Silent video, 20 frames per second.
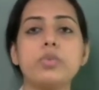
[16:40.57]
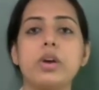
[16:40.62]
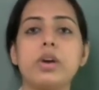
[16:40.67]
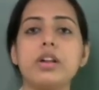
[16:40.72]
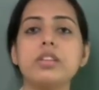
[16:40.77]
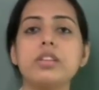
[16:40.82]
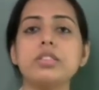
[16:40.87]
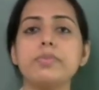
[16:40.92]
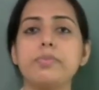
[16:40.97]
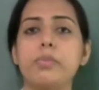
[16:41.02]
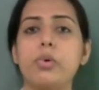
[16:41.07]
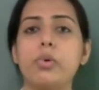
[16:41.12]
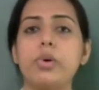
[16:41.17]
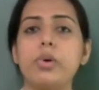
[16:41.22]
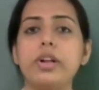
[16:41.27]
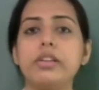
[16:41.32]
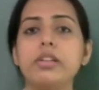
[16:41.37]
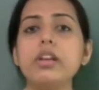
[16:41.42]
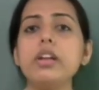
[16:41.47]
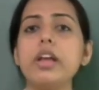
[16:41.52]
one is
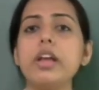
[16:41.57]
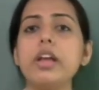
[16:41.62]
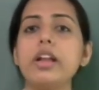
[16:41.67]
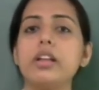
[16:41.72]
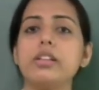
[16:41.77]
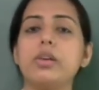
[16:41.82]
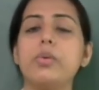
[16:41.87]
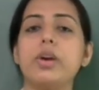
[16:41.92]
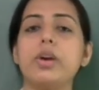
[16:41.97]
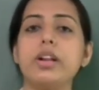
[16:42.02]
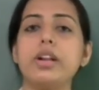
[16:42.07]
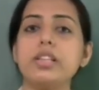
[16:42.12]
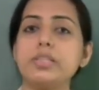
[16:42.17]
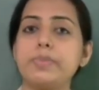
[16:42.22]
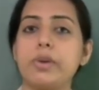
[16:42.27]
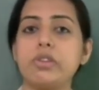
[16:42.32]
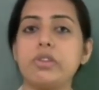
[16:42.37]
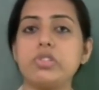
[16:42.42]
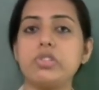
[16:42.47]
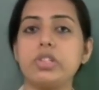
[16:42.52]
monitor and other one is
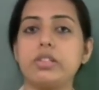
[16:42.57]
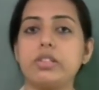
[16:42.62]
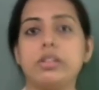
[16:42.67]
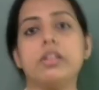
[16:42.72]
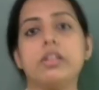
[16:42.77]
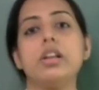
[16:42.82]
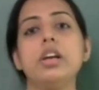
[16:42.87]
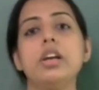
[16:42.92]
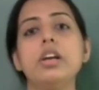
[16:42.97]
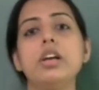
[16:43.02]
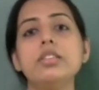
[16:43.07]
projector.